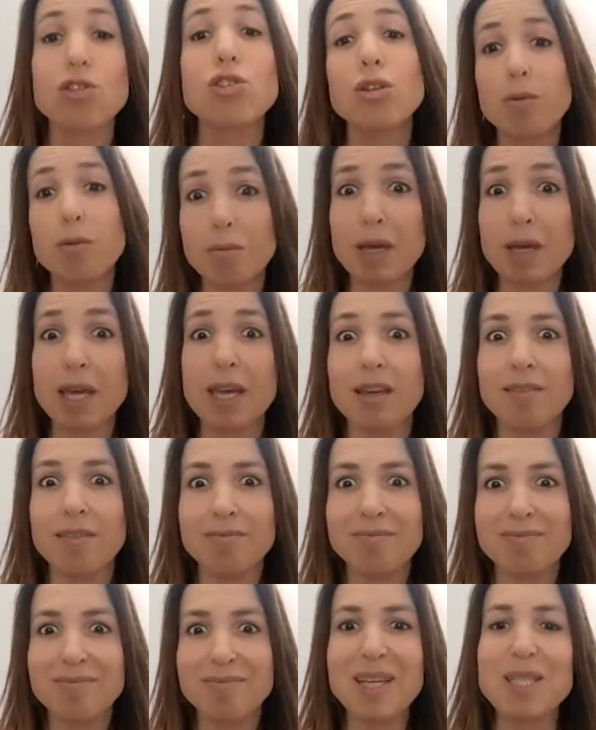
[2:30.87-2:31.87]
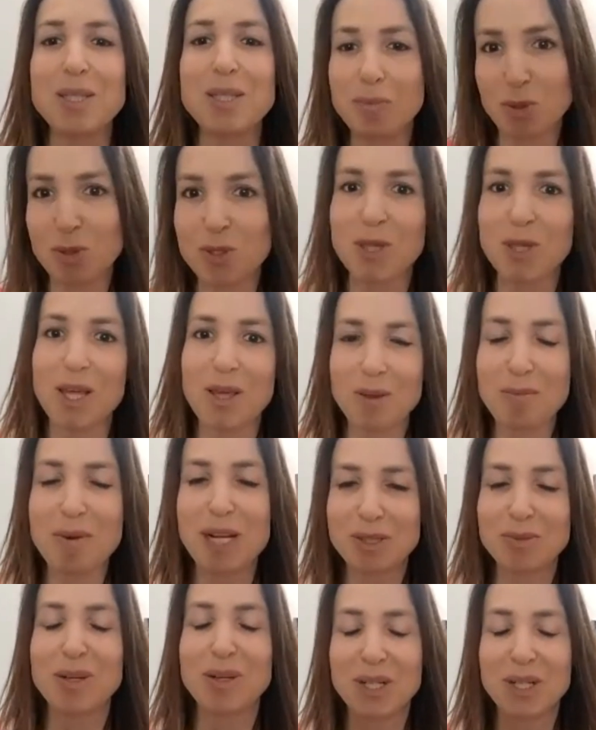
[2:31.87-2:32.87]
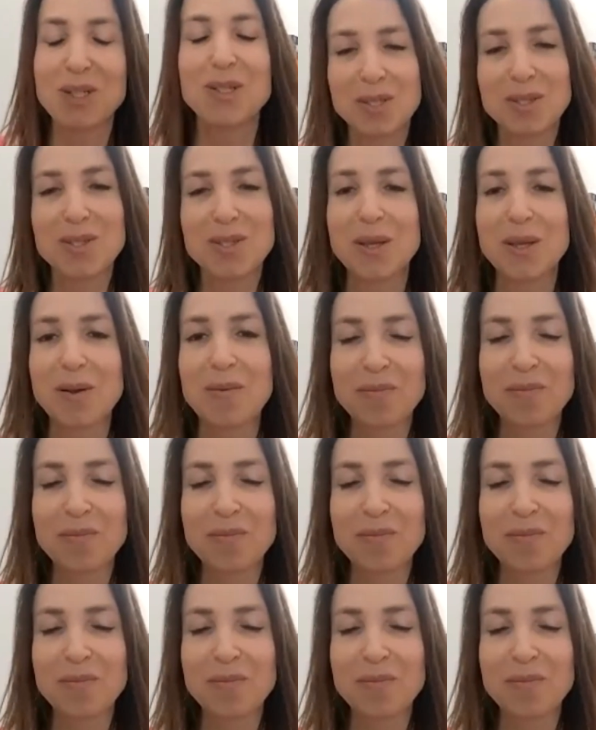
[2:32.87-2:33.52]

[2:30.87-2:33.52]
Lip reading: should be, as opposed to the other matchmakers. So